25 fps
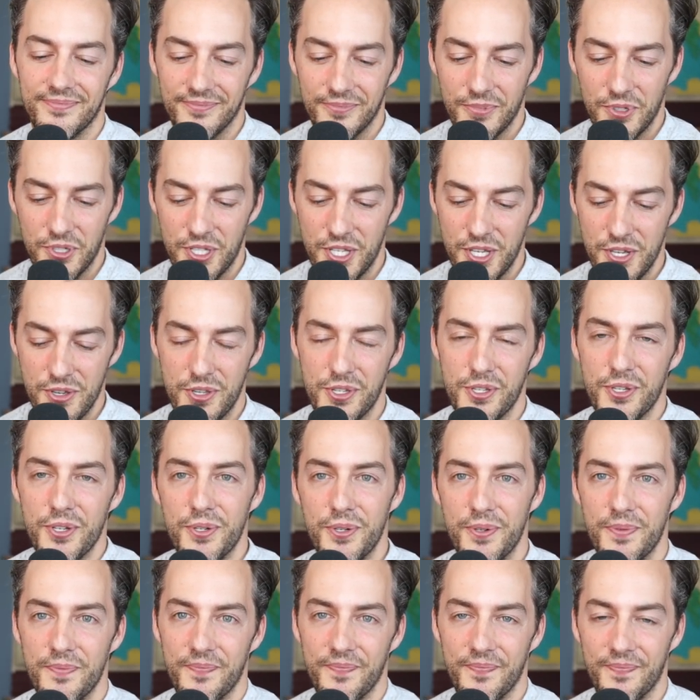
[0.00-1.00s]
We'll see you
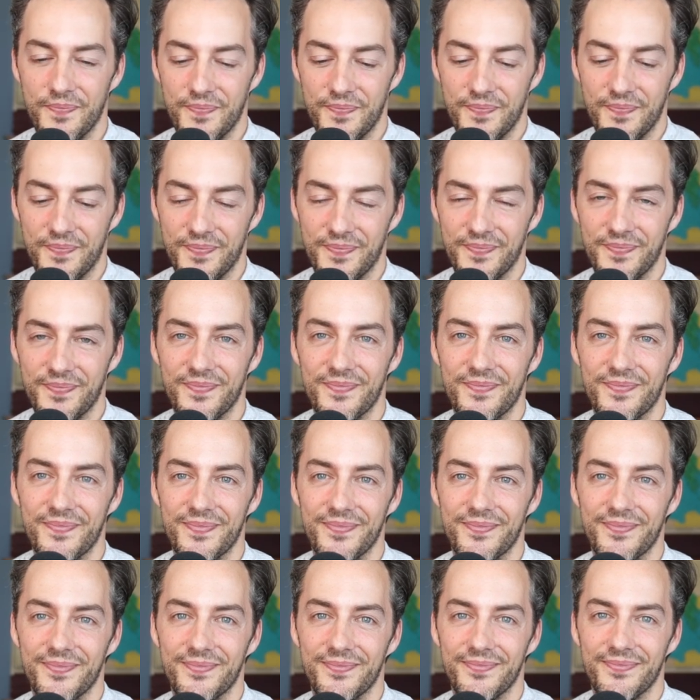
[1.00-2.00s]
soon.
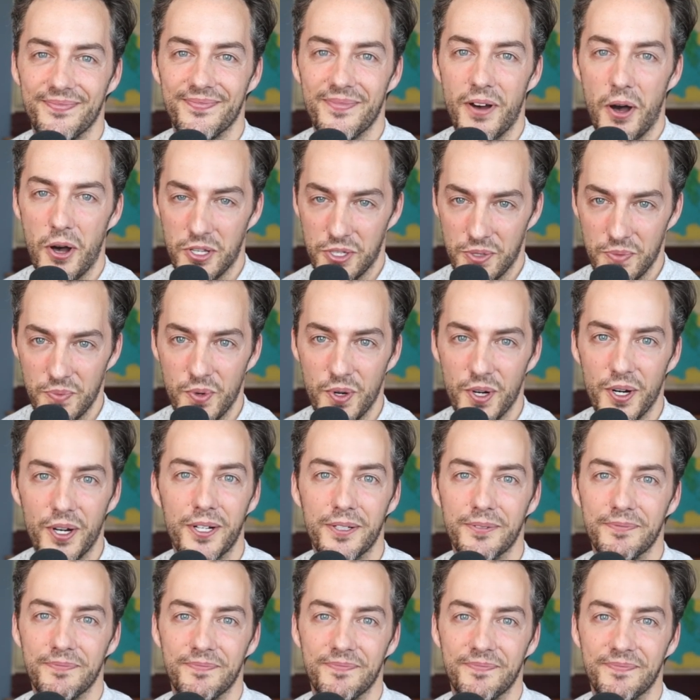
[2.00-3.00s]
Awesome
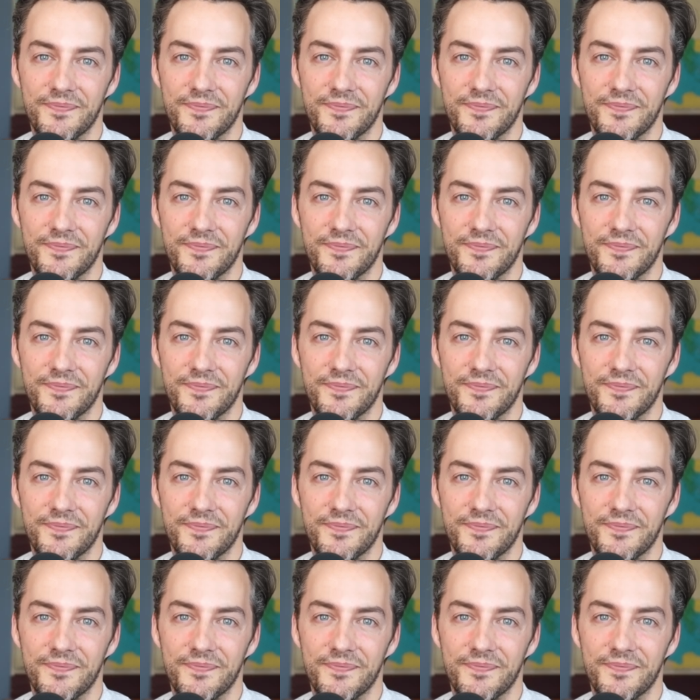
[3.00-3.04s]
work.